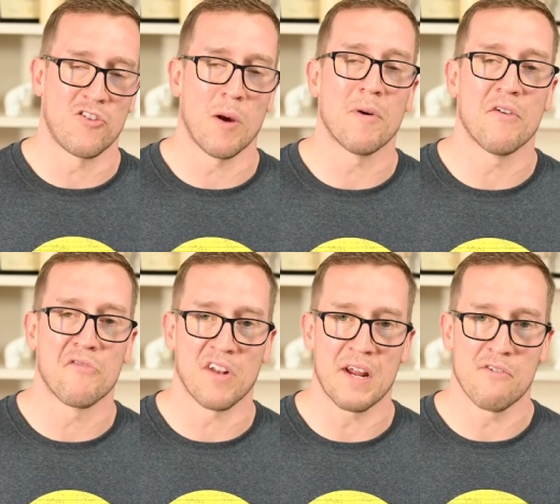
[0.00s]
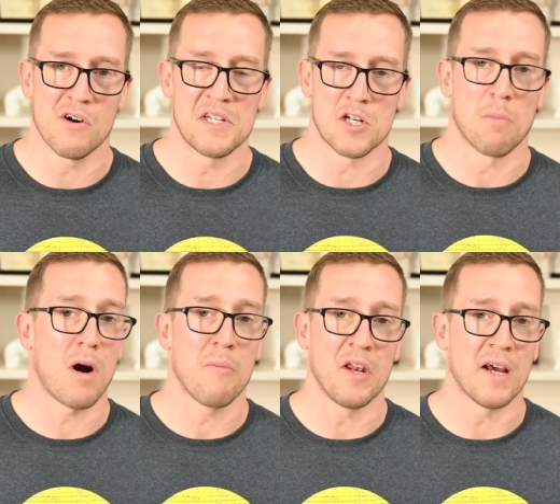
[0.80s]
some of the flavorings are
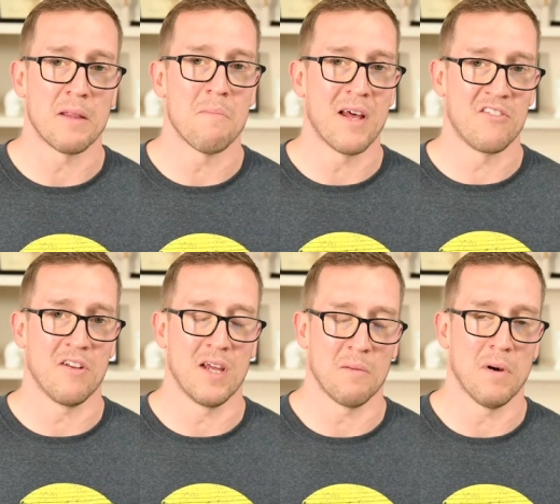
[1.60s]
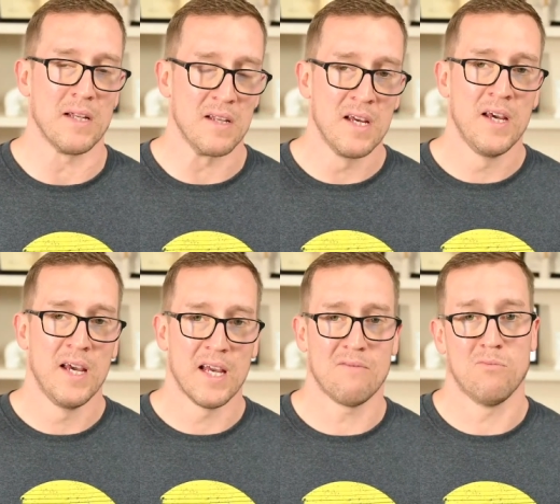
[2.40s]
probably not the best thing, but
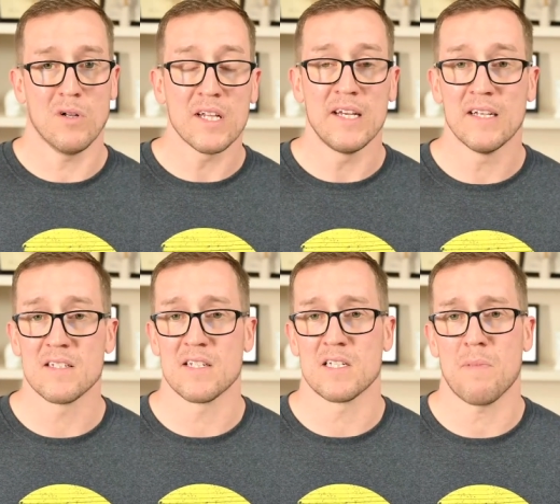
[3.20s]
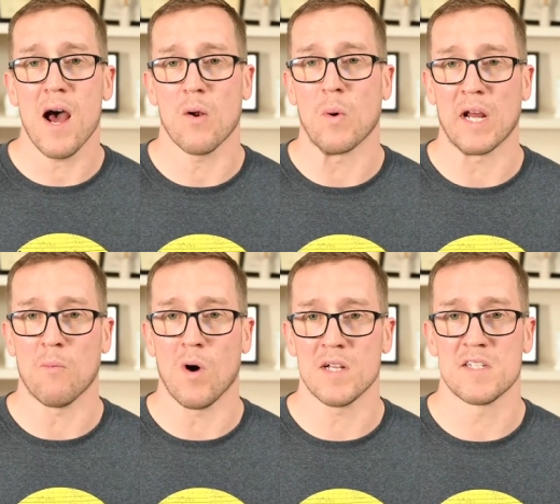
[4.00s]
it really hits the spot when I
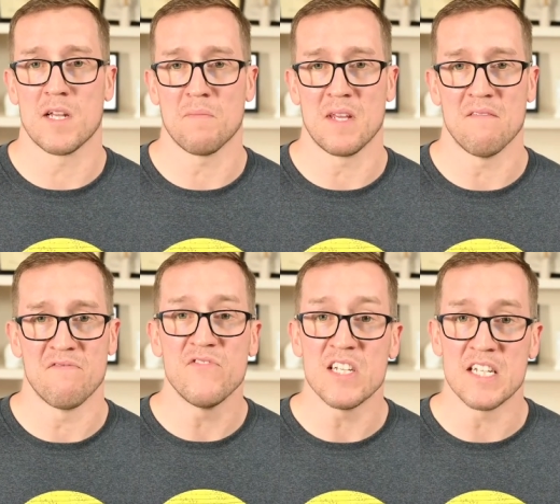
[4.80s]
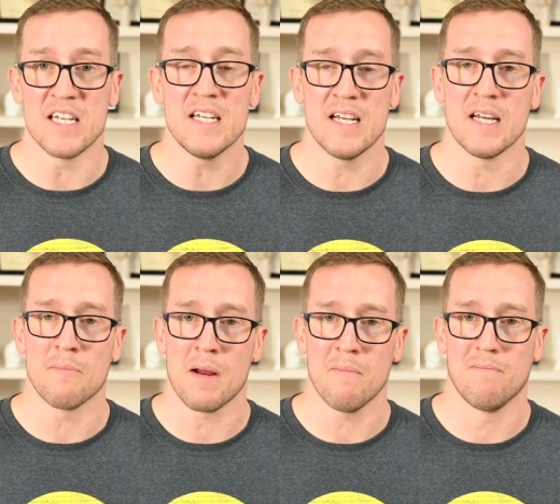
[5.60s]
want something fizzy in
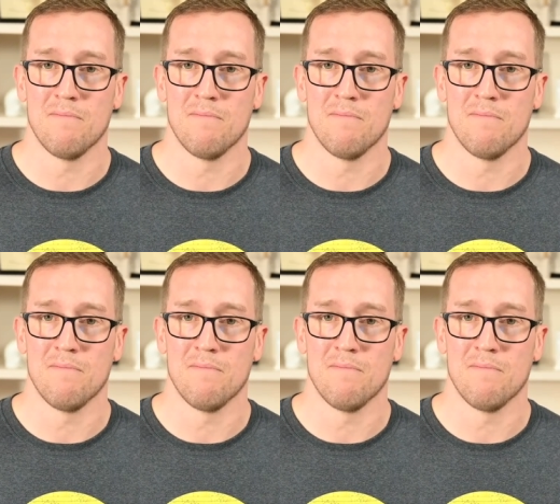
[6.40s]
my,